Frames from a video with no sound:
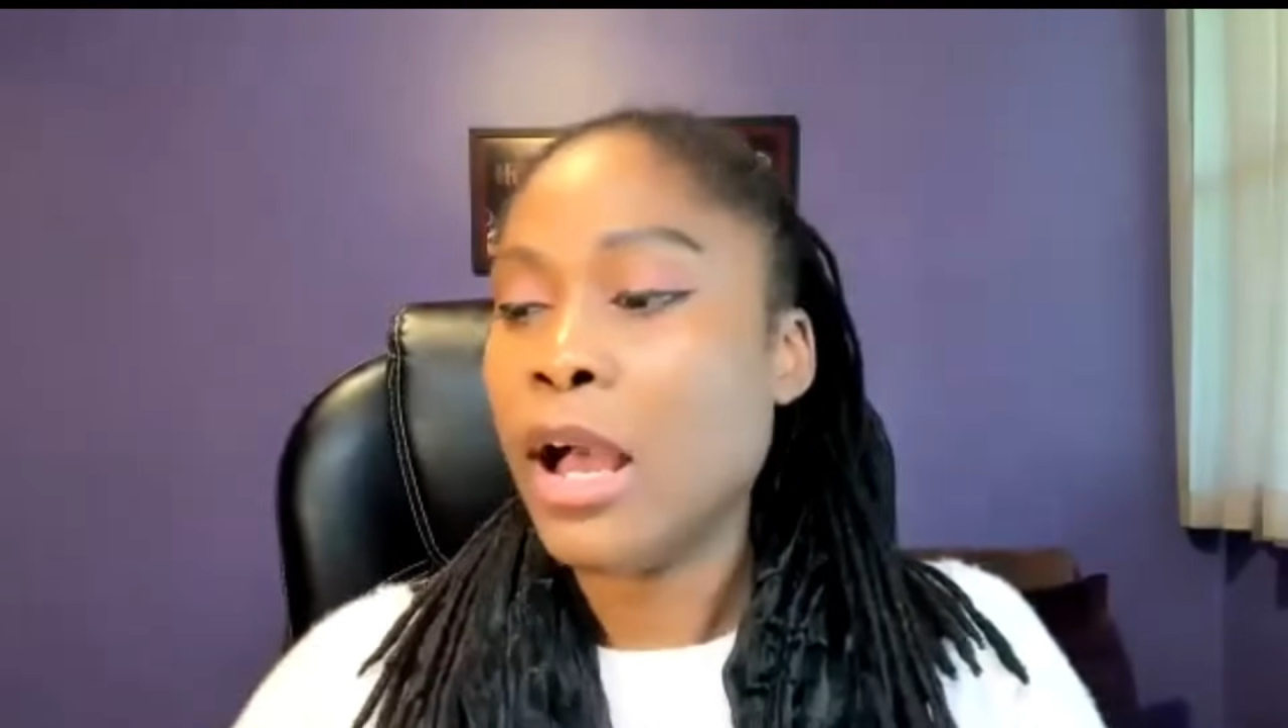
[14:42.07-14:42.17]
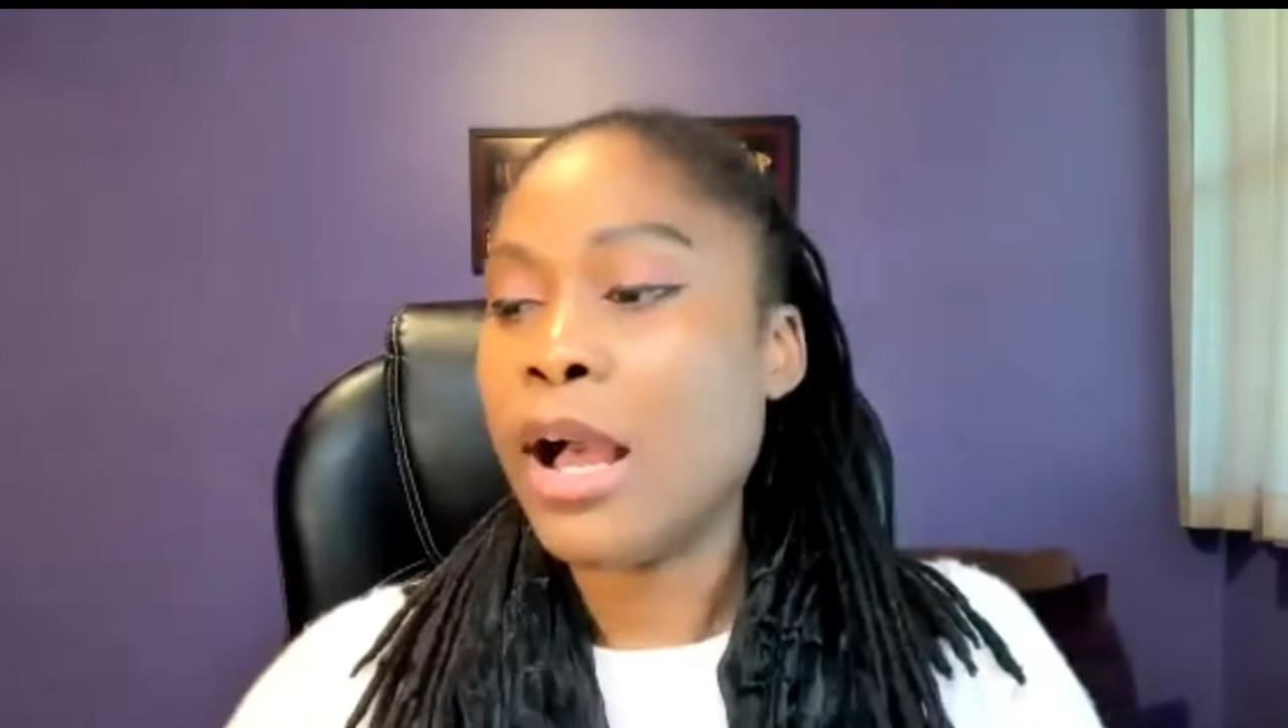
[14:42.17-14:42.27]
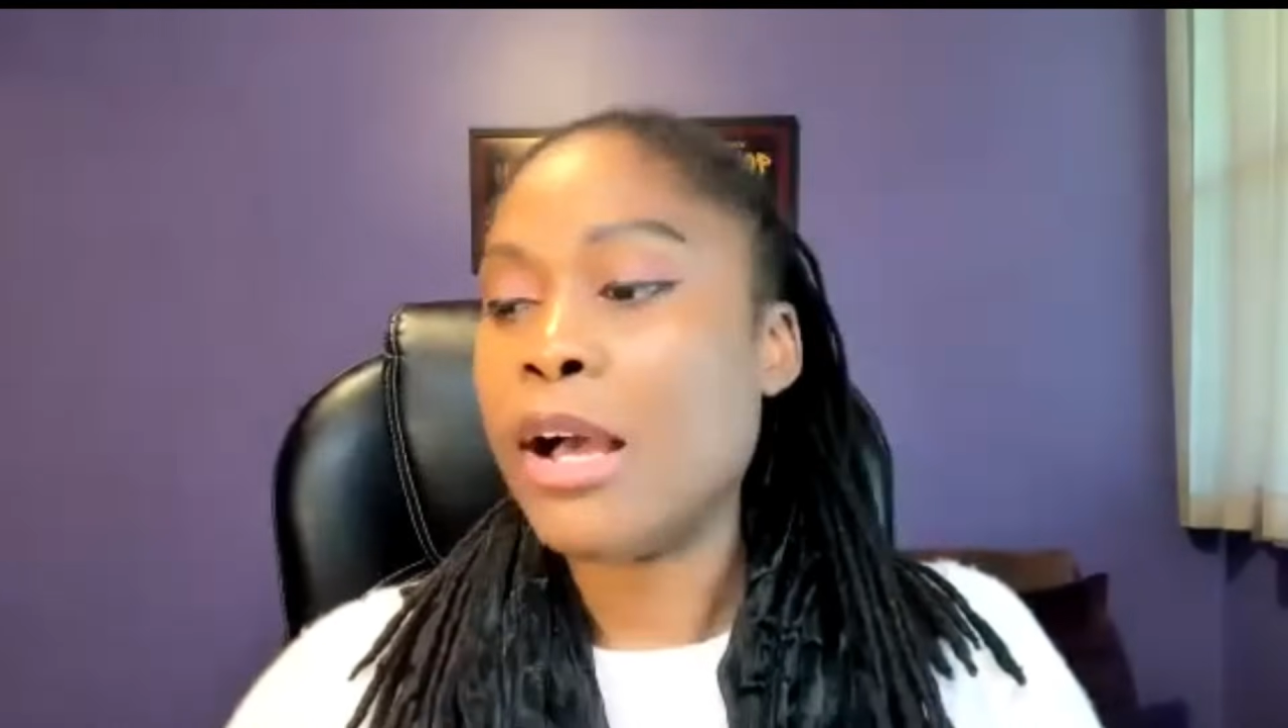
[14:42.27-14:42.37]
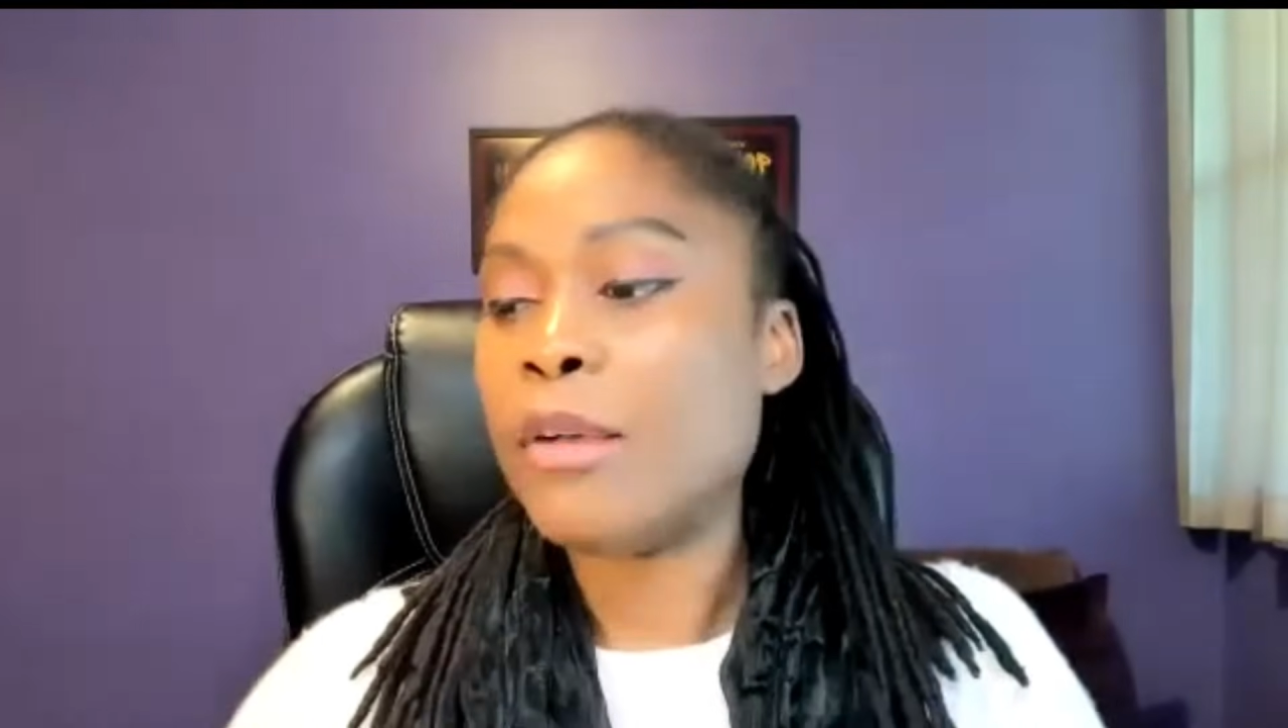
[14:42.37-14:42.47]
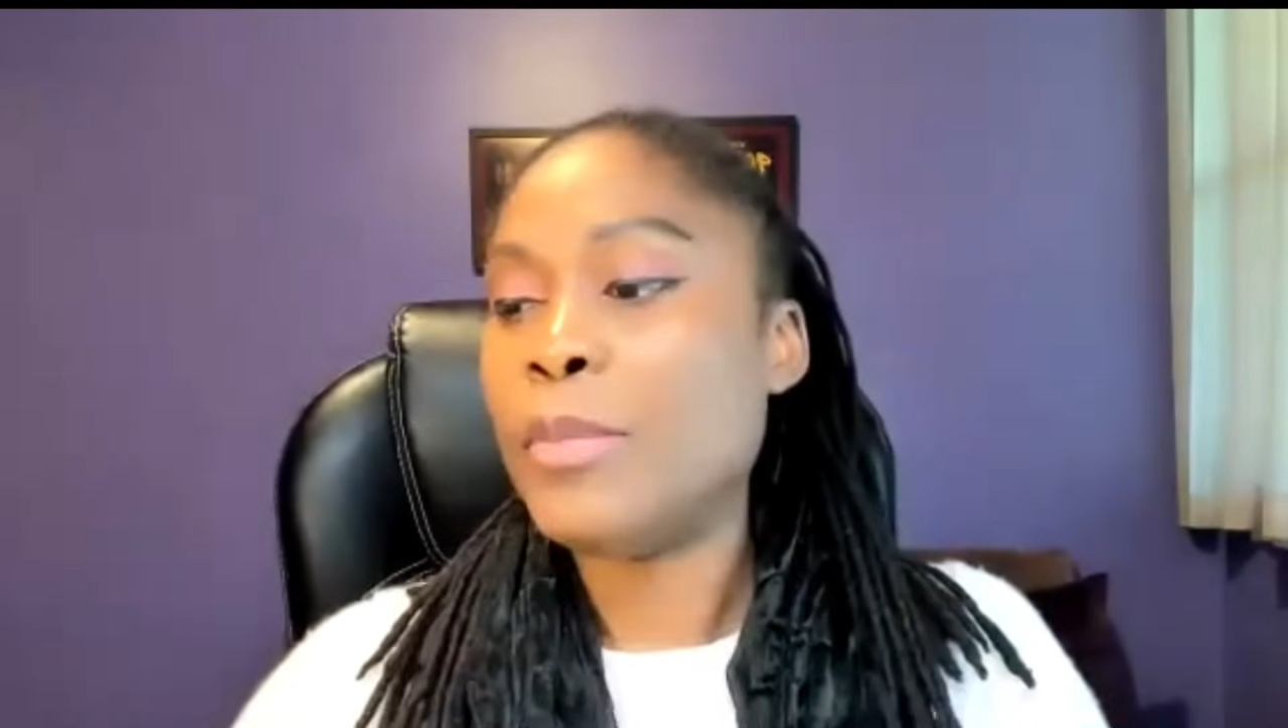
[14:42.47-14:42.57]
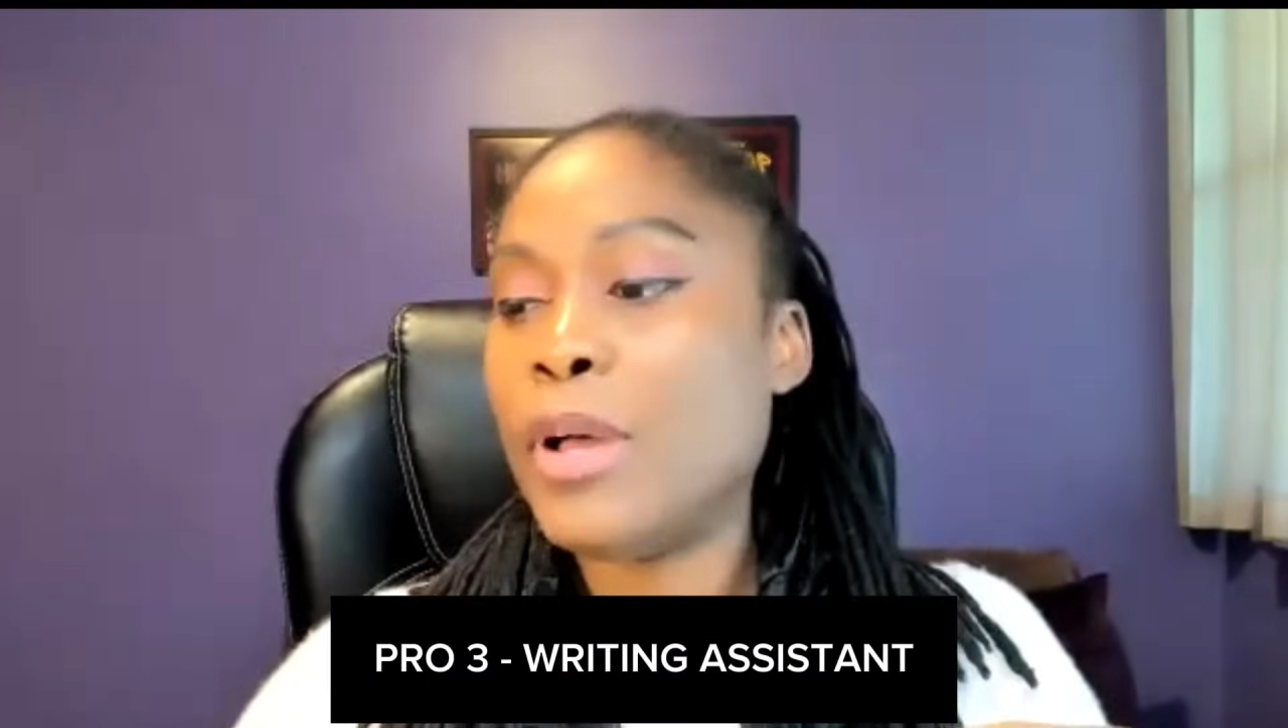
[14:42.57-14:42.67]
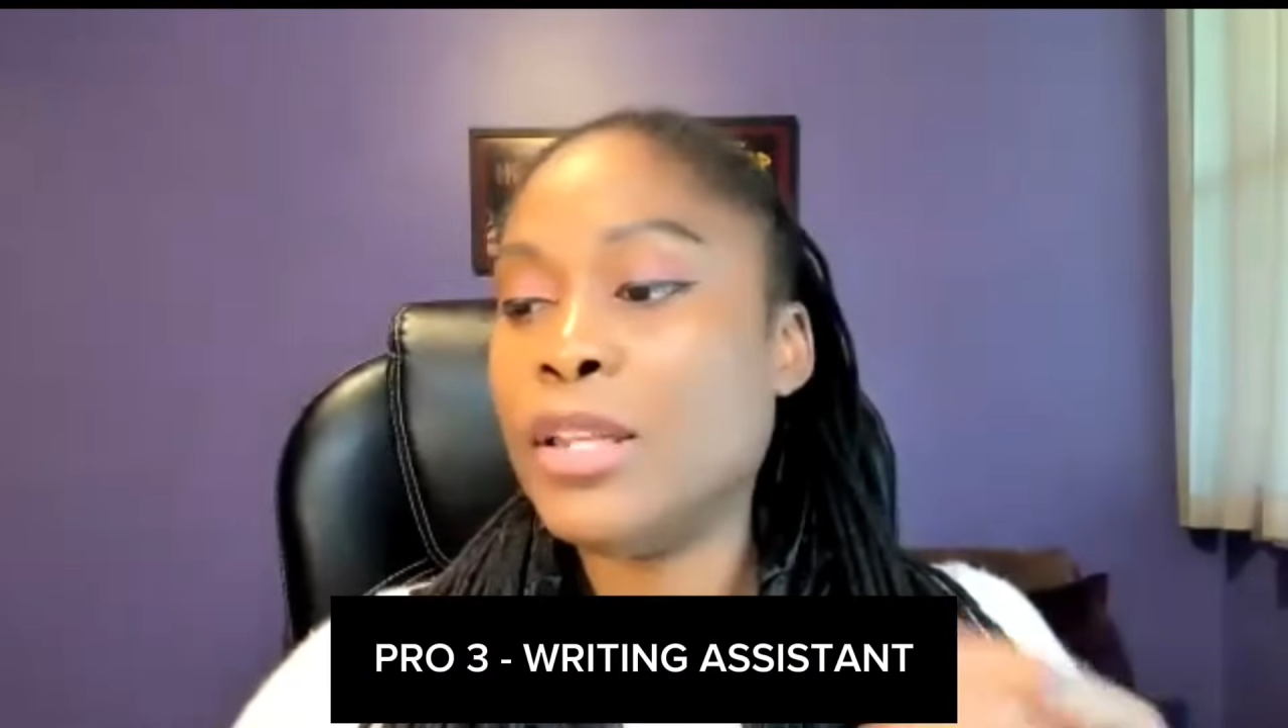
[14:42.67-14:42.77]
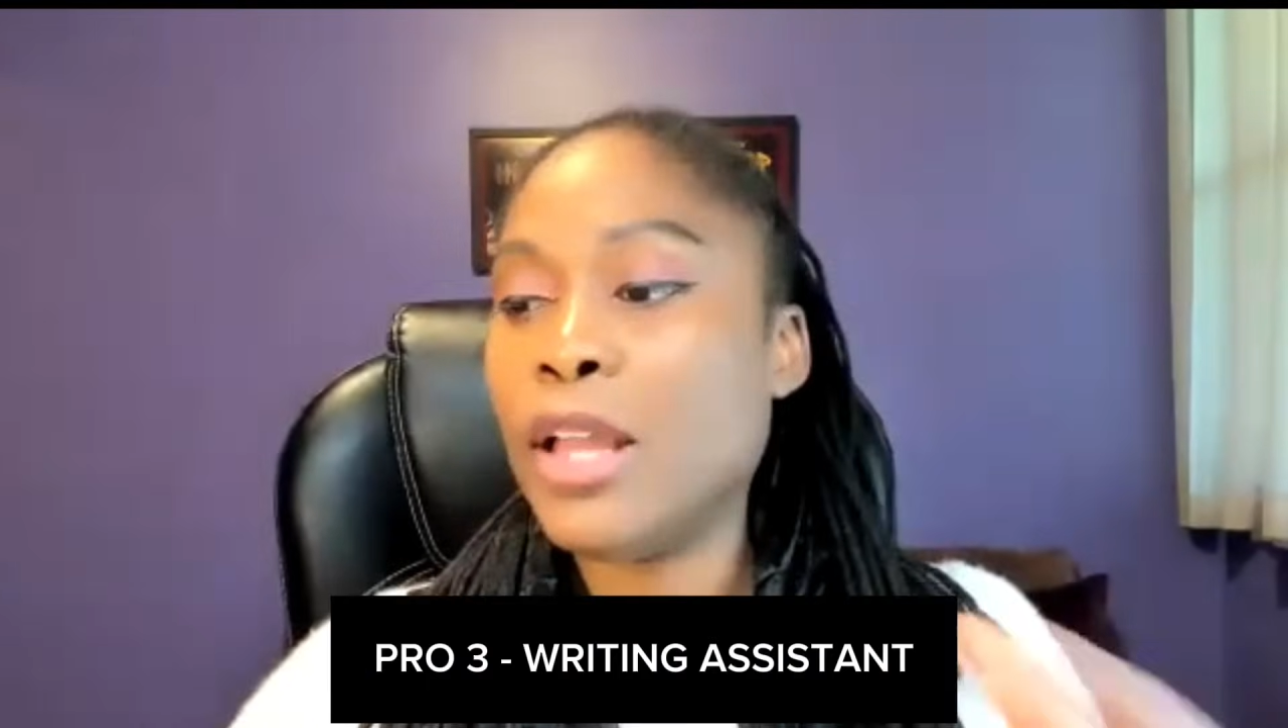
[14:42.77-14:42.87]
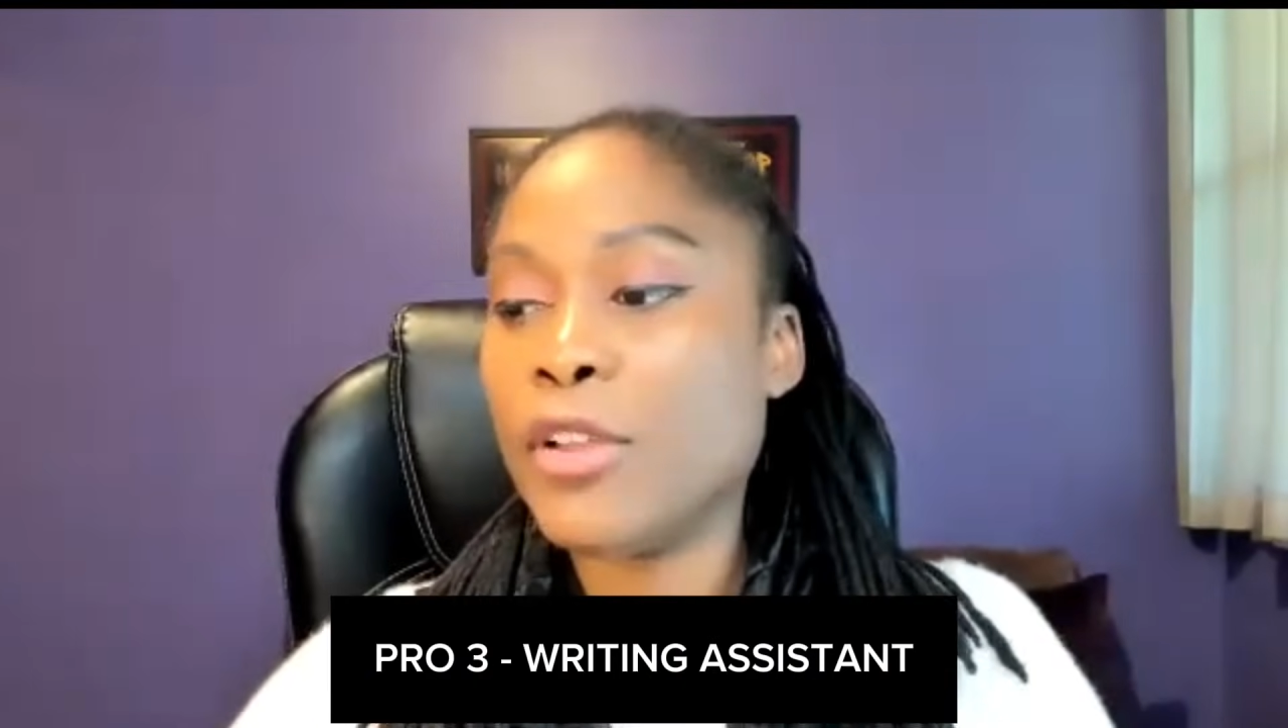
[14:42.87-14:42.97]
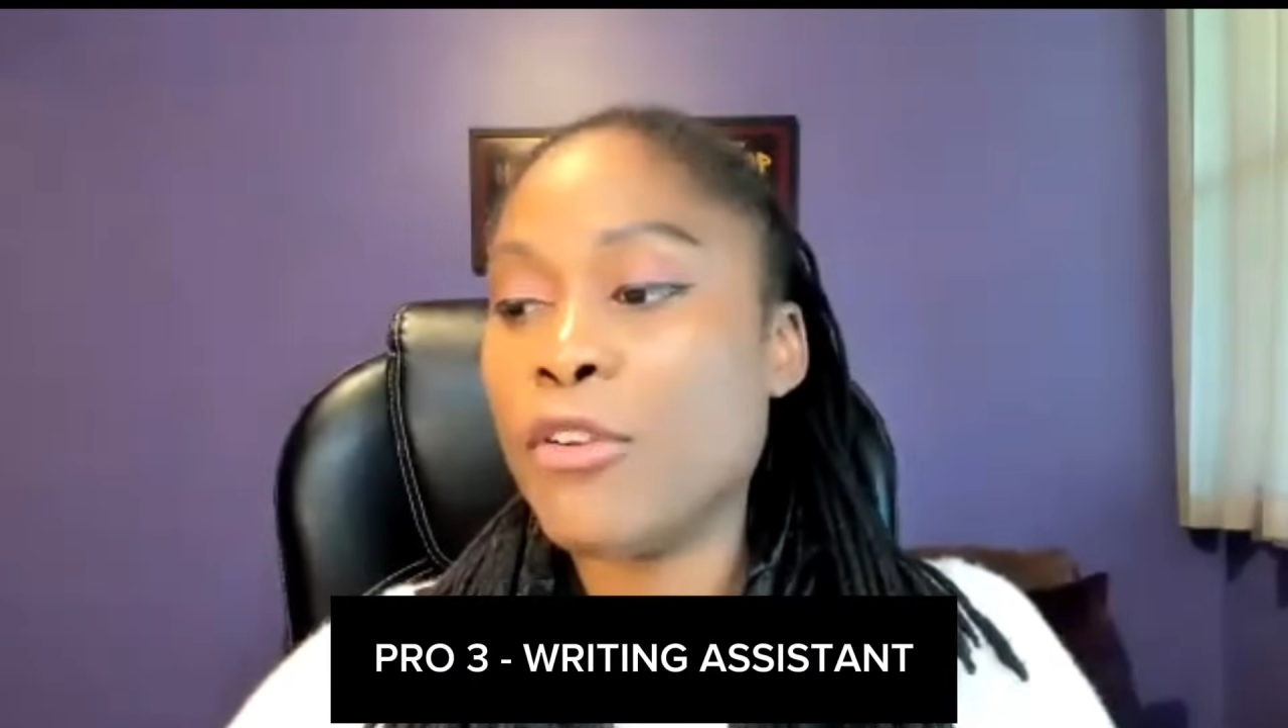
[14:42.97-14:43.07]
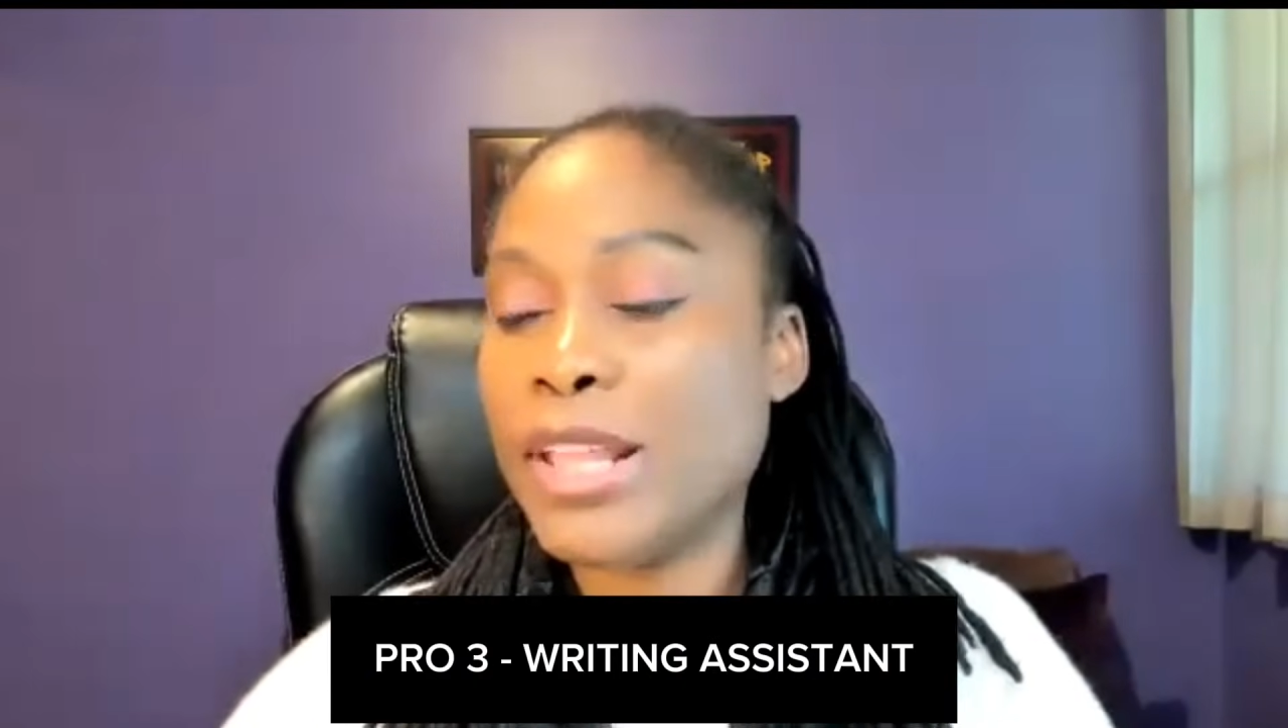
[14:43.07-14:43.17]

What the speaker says: Another